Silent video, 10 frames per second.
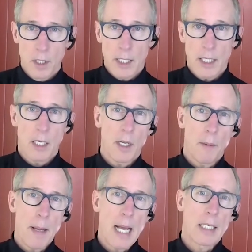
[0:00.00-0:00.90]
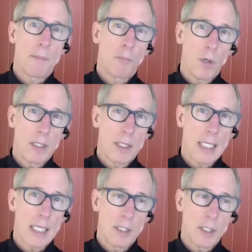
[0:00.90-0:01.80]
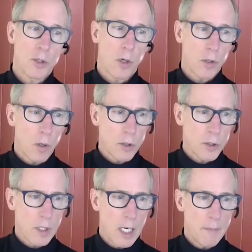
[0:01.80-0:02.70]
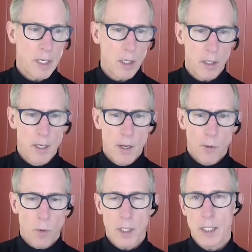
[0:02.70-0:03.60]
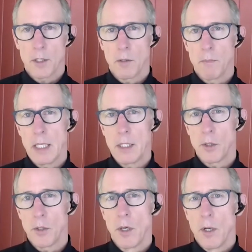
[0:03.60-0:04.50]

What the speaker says: And then I'll back up 1 second and just sort of also comment on one of the other major